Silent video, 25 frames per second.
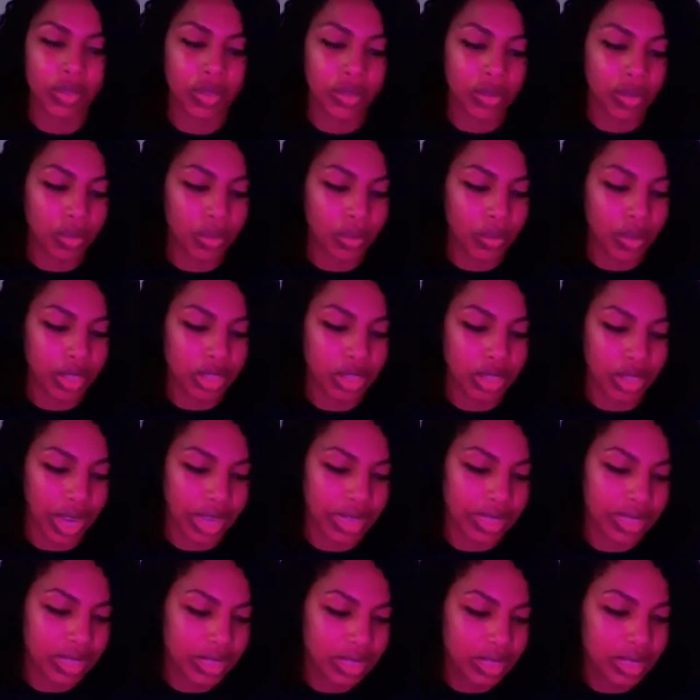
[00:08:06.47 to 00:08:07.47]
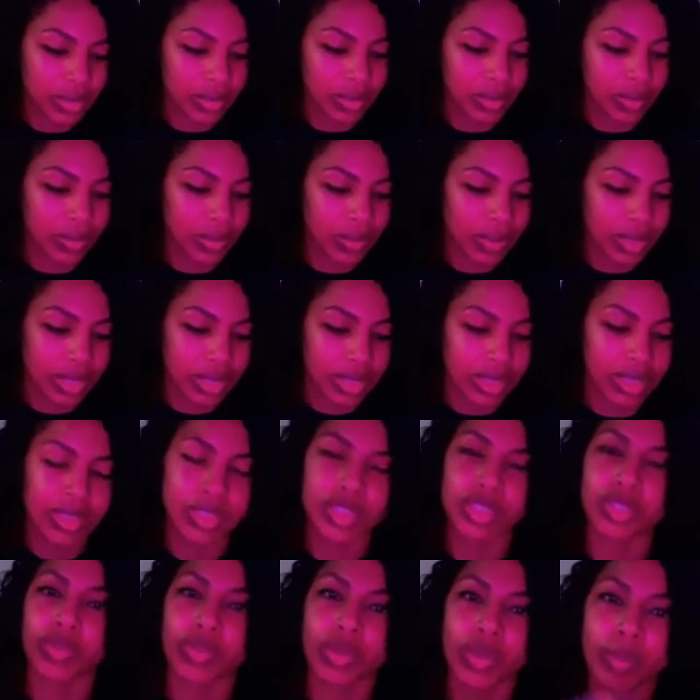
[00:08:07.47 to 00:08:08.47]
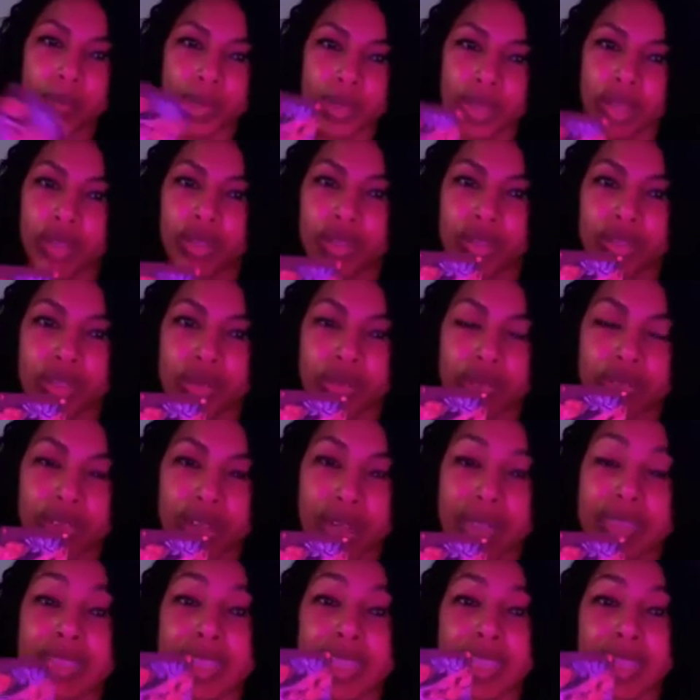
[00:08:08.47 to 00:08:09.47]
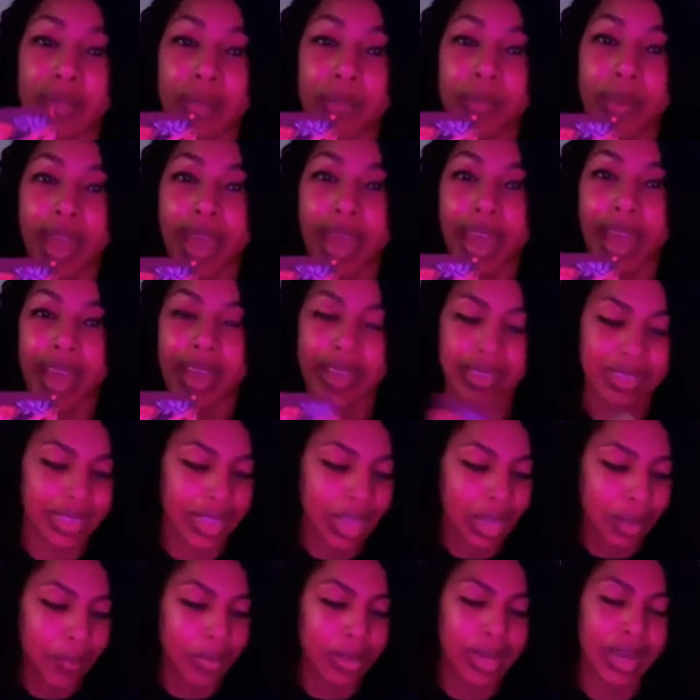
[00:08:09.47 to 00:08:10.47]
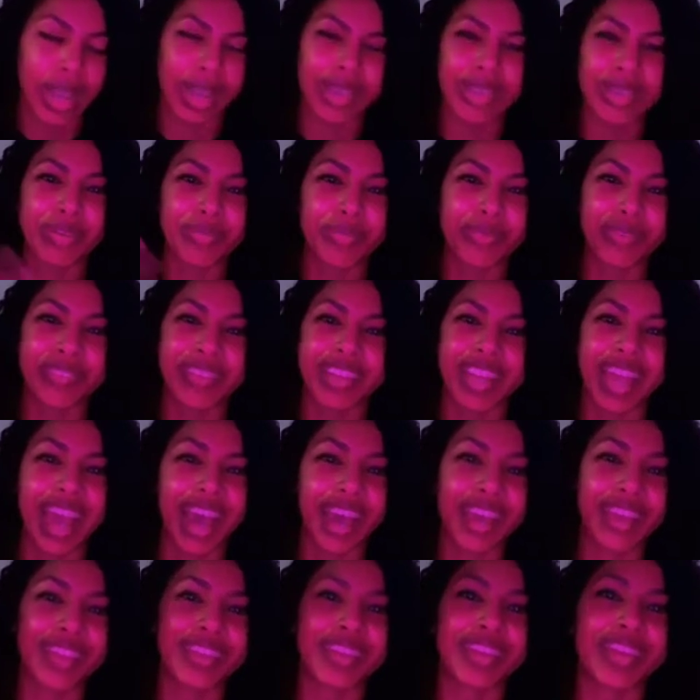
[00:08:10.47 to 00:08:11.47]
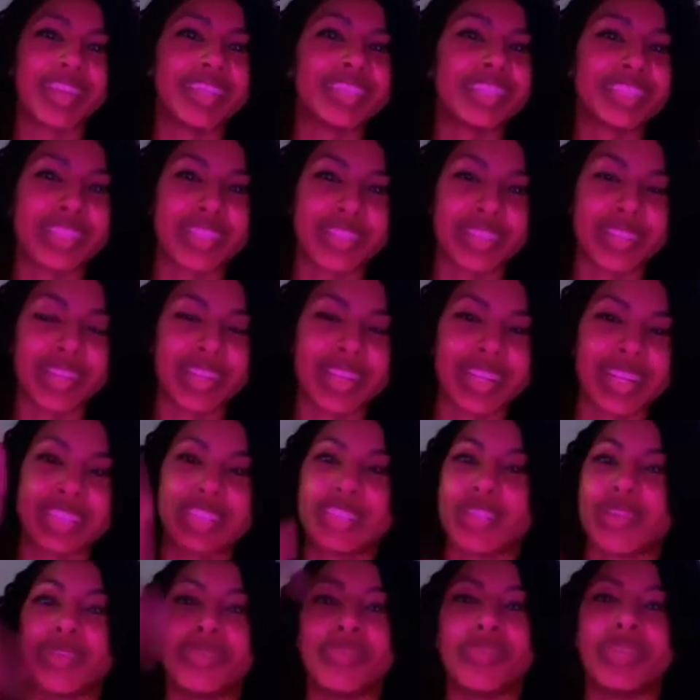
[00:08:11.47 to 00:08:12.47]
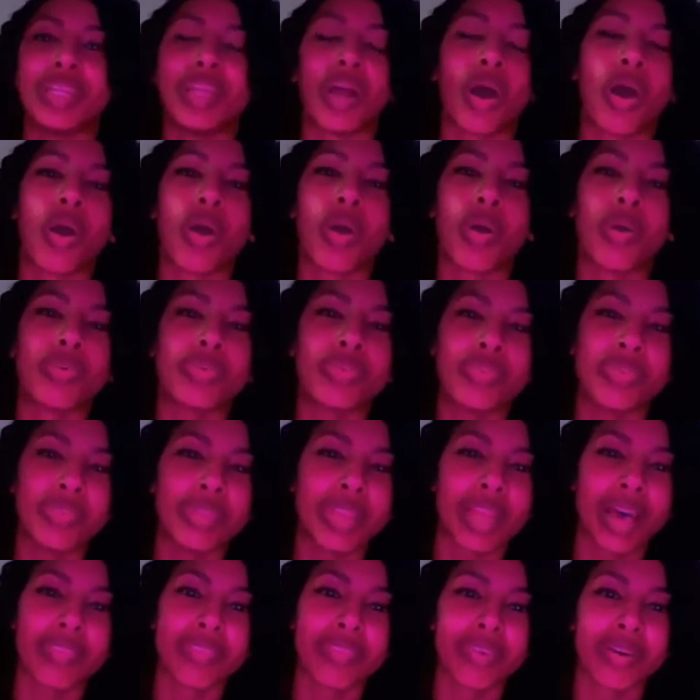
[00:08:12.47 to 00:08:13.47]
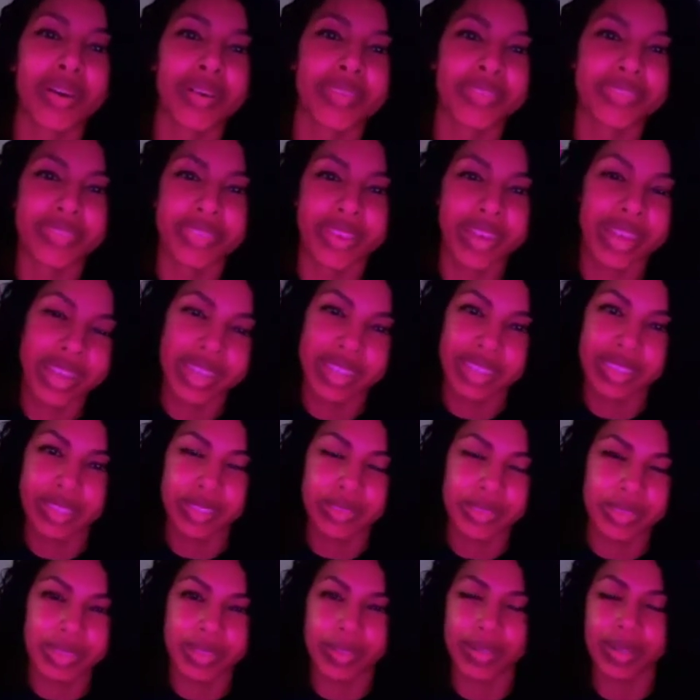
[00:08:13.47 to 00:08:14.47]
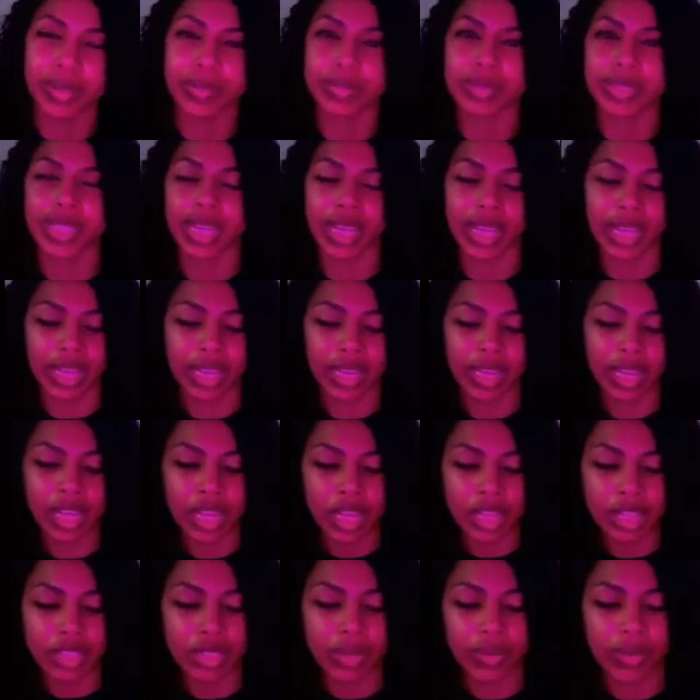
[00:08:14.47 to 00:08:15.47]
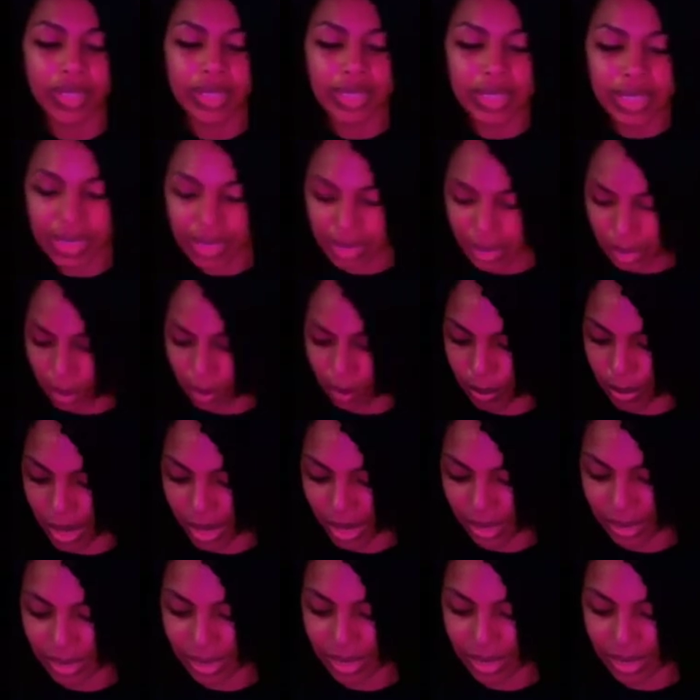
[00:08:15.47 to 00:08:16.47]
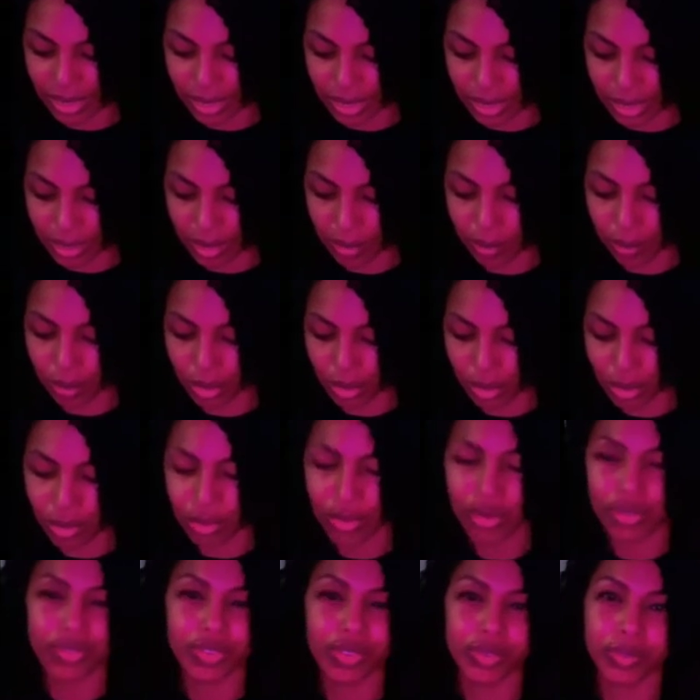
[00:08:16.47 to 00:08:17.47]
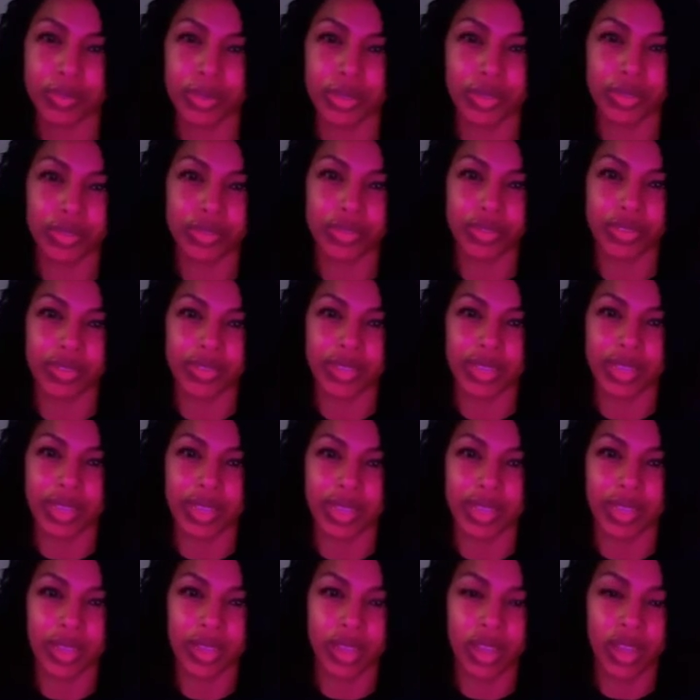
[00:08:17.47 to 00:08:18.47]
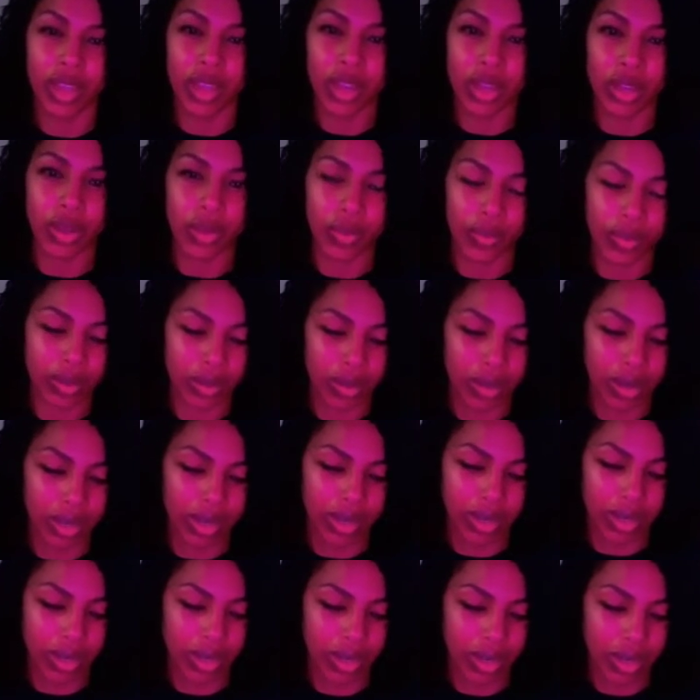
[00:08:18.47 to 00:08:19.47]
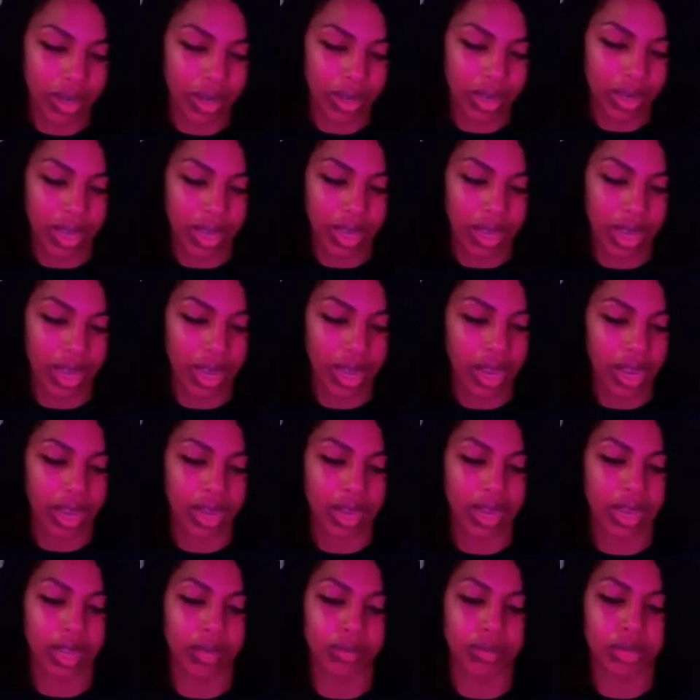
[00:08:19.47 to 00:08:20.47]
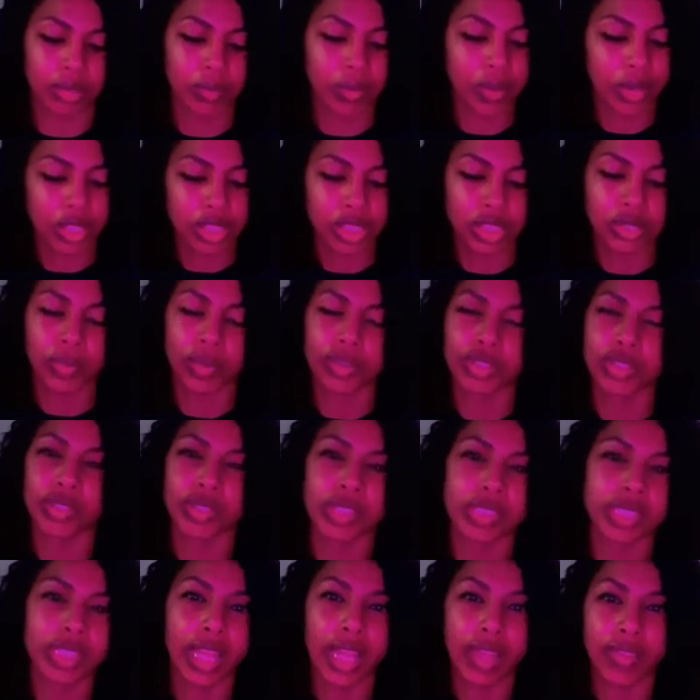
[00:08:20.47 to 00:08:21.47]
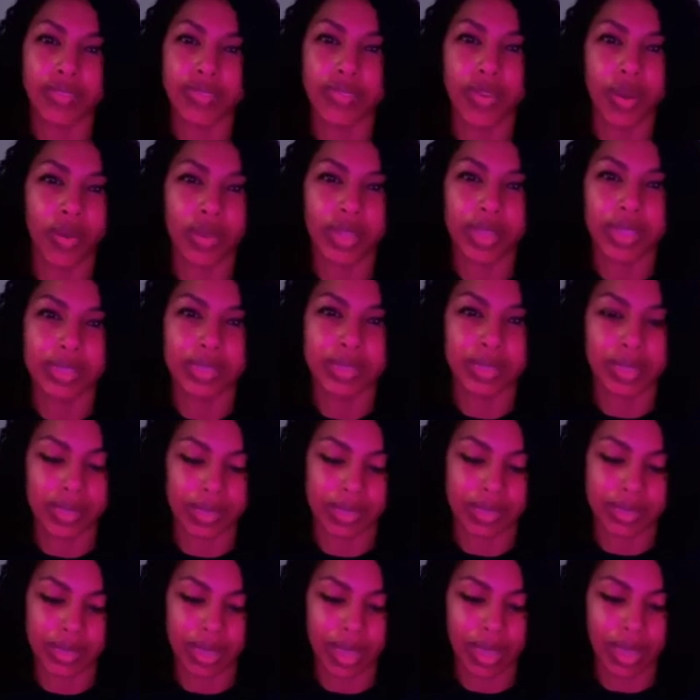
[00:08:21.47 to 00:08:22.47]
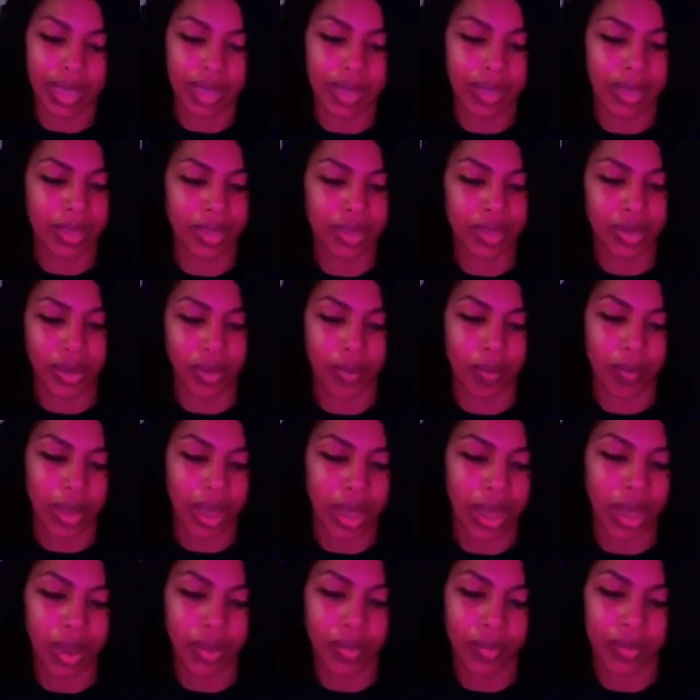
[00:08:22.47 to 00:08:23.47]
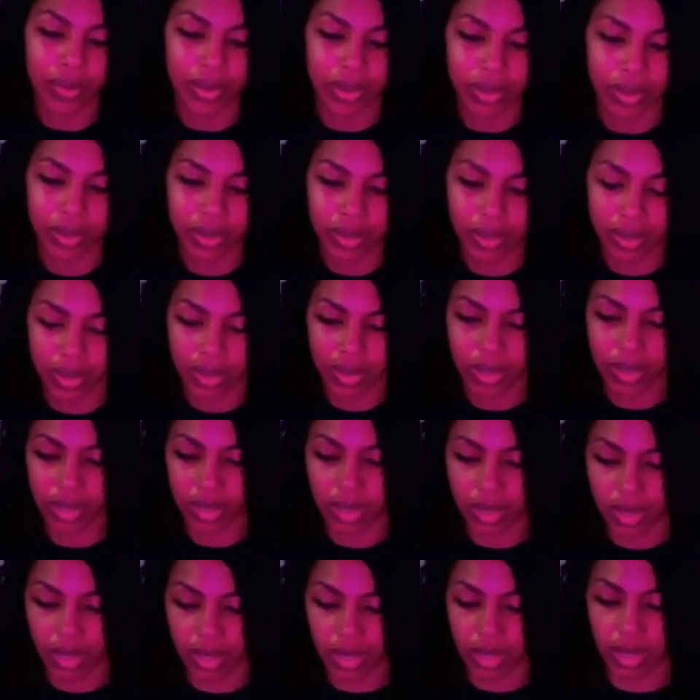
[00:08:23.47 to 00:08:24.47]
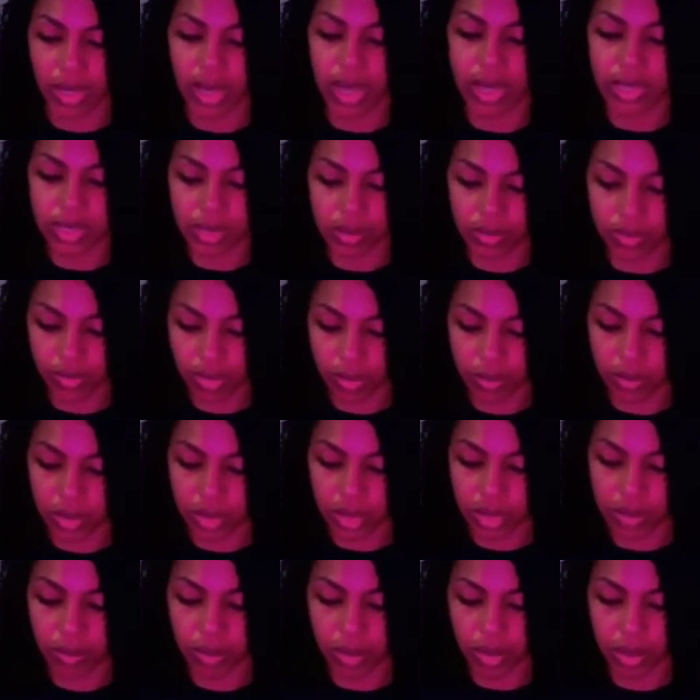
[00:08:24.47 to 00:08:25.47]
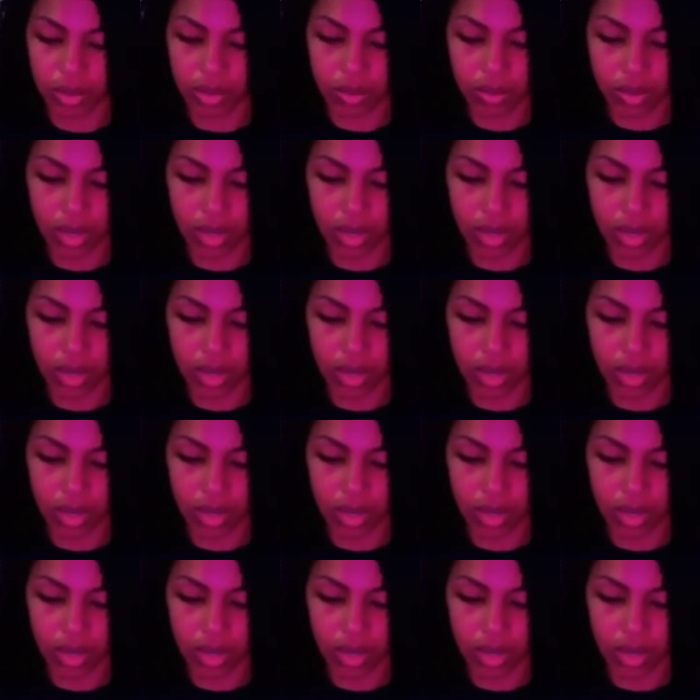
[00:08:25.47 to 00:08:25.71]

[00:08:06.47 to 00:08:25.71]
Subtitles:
you were attracted to this Three of Pentacles reverse in the past. But now you're moving out of your insecurity, so you need a whole new level of friends. You see what I'm saying? So this isn't a bad thing. This is a beautiful, beautiful thing going on here. And Spirit just wants you to stay focused and stay in your power. Gossip from the Spirit